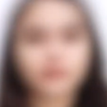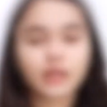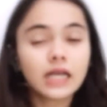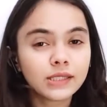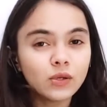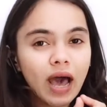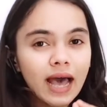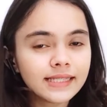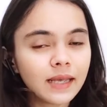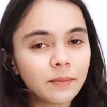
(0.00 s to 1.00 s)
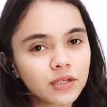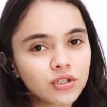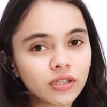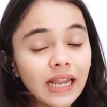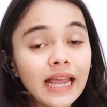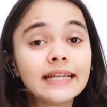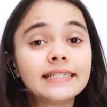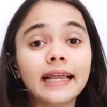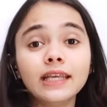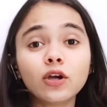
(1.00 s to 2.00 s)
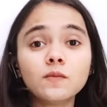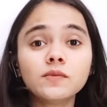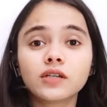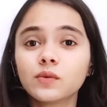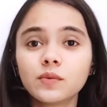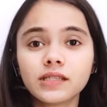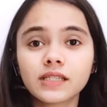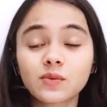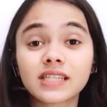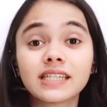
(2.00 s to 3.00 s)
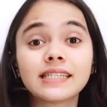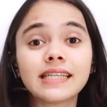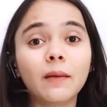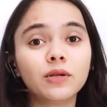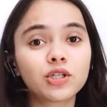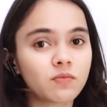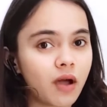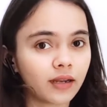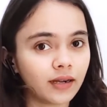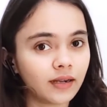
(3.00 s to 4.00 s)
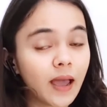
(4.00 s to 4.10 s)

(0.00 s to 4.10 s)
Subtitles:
So as I mentioned, telecom services was an established market,